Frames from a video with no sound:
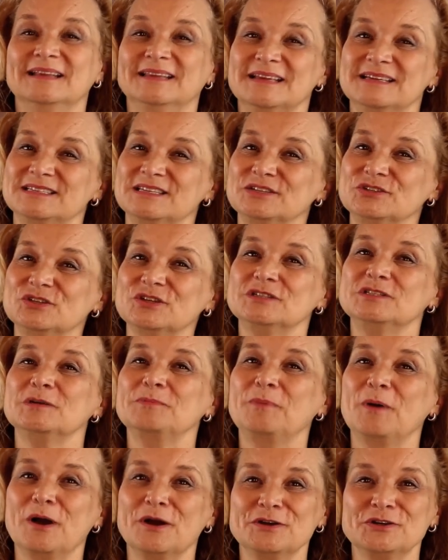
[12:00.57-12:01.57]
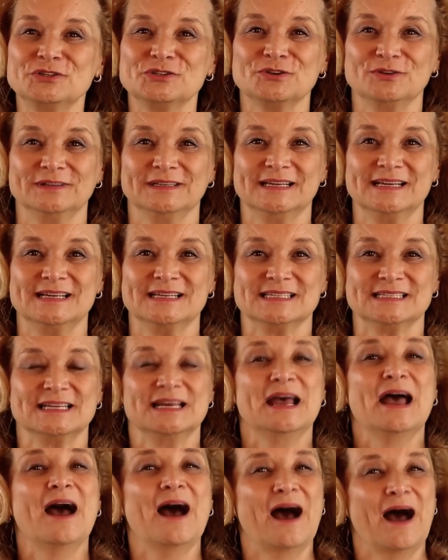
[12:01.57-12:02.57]
This is just a partial list
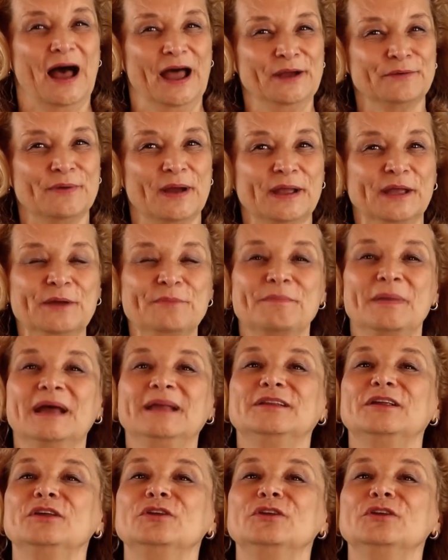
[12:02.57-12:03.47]
I recommend